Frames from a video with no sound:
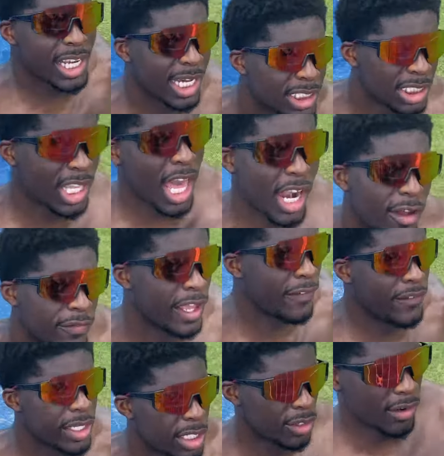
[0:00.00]
I just got off that
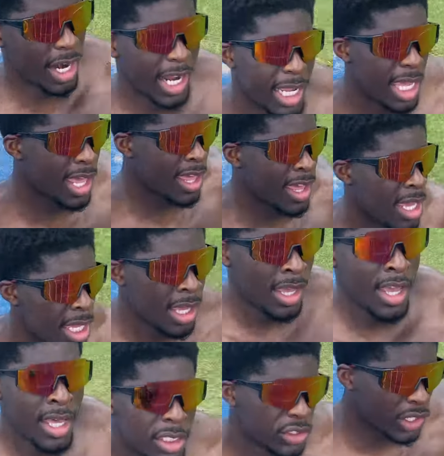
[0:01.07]
field, right?
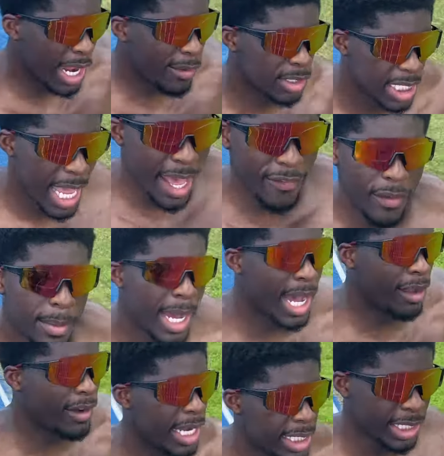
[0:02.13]
So that was half a
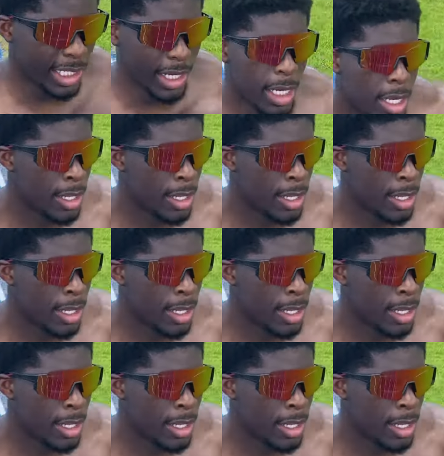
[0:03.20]
mile right there